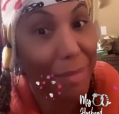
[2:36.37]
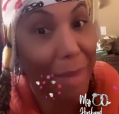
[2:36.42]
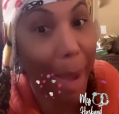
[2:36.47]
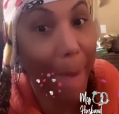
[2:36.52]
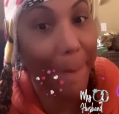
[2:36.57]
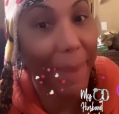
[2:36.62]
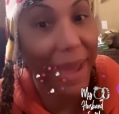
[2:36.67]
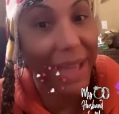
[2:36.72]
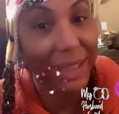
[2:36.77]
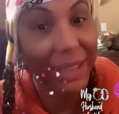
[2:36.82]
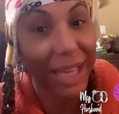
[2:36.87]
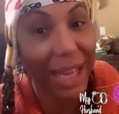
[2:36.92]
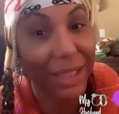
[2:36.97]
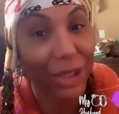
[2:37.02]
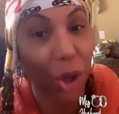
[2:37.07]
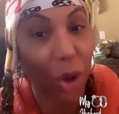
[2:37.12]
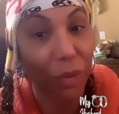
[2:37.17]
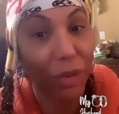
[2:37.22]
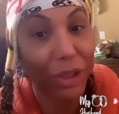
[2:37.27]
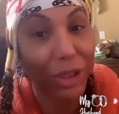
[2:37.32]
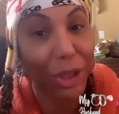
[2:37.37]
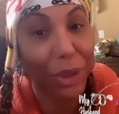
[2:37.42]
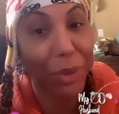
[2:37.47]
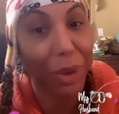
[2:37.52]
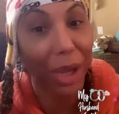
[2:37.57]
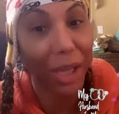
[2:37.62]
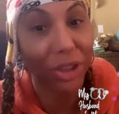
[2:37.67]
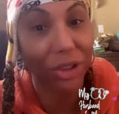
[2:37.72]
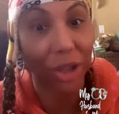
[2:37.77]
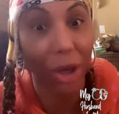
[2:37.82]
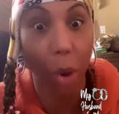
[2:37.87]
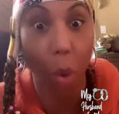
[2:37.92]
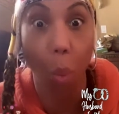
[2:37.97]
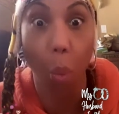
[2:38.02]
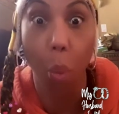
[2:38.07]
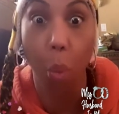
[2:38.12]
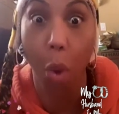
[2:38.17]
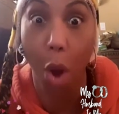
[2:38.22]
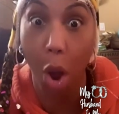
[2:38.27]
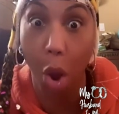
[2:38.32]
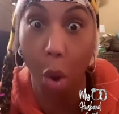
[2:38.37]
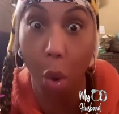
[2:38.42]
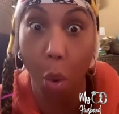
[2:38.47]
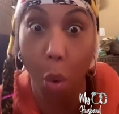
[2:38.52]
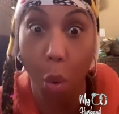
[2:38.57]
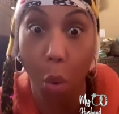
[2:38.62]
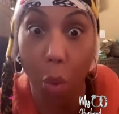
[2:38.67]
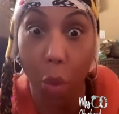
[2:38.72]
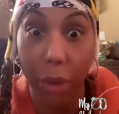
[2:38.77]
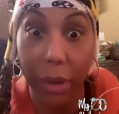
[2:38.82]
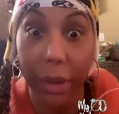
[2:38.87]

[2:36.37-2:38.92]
My best has over 200. Whoa.